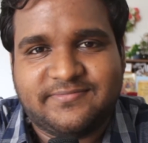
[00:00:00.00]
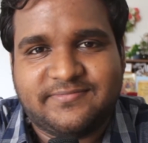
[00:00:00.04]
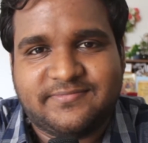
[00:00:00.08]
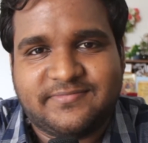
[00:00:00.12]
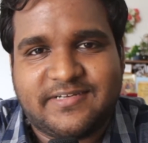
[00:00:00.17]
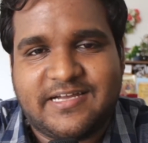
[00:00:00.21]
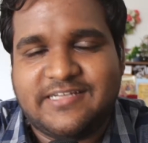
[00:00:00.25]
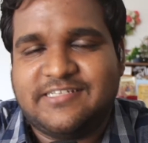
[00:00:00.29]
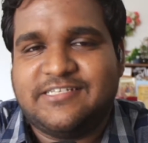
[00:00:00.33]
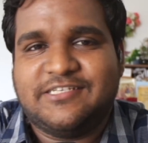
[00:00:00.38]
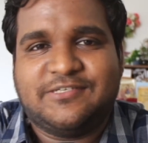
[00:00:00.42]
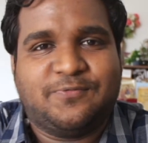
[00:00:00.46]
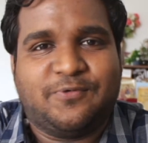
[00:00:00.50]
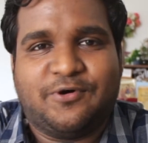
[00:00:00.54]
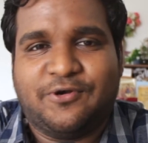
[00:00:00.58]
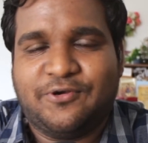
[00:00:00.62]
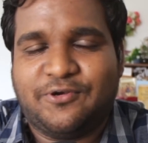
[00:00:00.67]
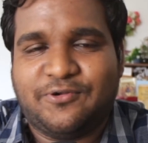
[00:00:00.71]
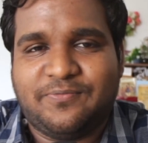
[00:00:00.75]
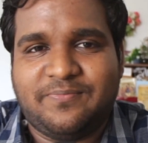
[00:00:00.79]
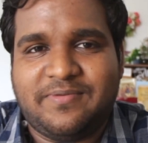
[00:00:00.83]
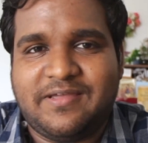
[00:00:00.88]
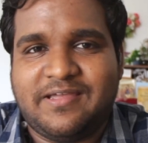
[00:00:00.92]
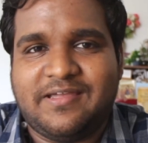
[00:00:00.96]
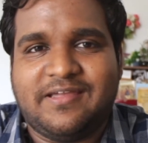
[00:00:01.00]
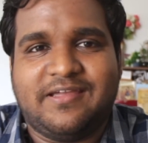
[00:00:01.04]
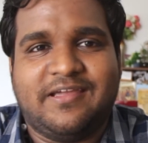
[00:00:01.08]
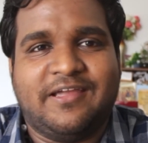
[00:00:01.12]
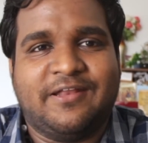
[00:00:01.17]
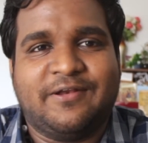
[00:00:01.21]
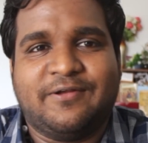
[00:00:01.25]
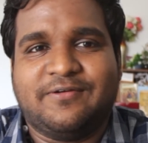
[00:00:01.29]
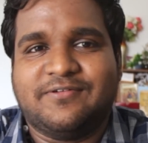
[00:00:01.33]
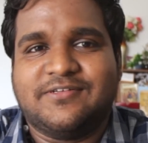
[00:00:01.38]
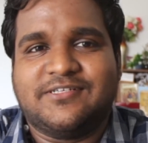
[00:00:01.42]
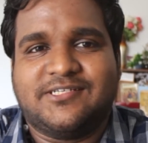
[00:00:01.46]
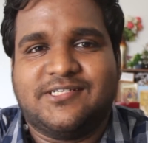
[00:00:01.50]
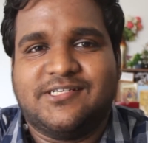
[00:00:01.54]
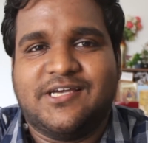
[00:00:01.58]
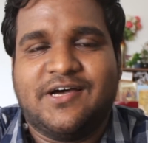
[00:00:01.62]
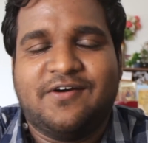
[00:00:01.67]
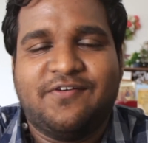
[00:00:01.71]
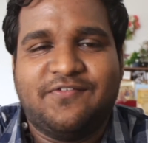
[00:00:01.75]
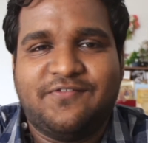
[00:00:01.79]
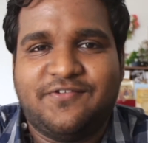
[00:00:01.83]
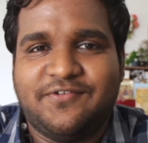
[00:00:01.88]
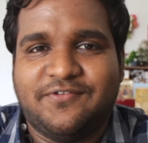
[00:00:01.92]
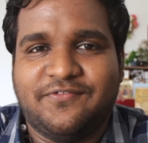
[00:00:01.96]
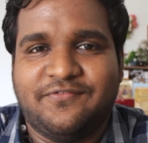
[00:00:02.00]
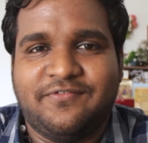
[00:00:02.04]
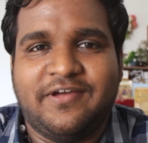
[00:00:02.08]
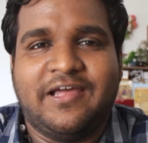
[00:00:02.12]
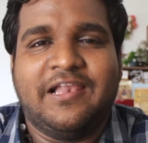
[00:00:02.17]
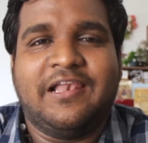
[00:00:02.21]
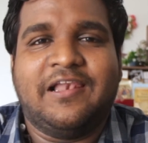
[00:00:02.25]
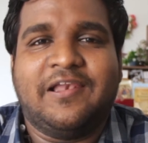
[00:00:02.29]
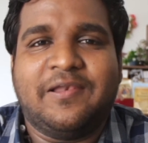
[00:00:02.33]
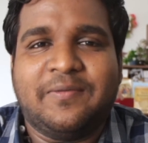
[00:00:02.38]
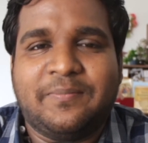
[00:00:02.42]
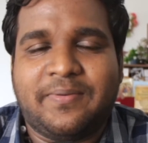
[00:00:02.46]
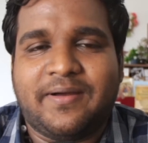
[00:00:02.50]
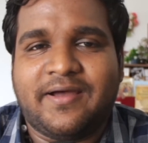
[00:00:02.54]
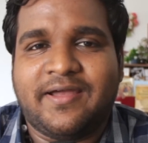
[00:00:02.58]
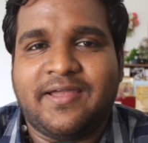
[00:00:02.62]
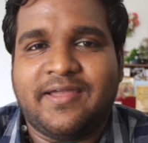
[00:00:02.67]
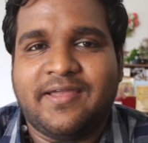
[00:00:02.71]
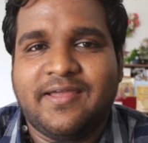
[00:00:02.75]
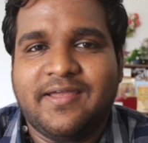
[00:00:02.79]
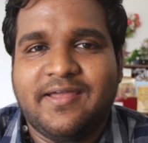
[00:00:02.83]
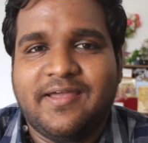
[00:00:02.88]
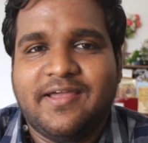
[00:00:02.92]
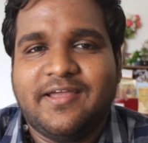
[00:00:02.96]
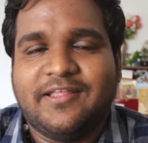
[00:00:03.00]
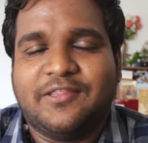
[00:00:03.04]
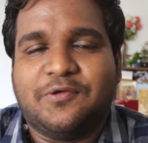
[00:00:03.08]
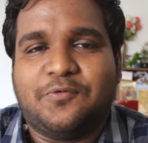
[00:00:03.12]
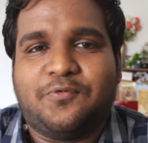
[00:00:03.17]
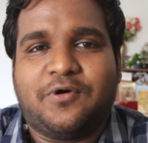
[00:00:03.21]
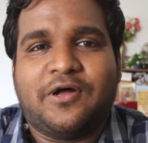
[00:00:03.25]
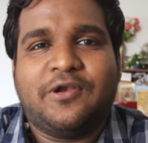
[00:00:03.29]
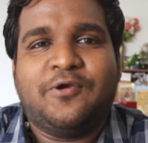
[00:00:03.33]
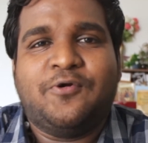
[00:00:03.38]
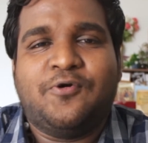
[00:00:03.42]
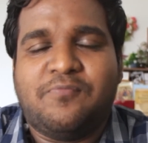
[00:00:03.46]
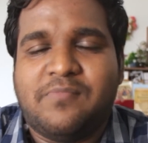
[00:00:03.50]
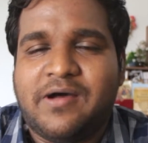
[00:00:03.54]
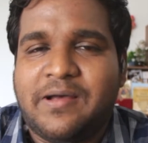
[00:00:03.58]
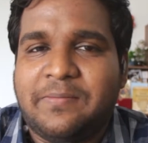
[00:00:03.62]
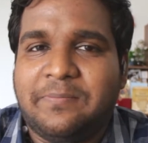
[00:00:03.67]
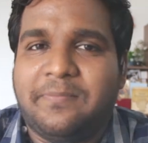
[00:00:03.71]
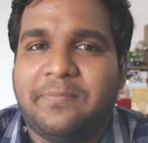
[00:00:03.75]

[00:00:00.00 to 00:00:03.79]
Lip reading: I just want to be, served well by the one whom I'm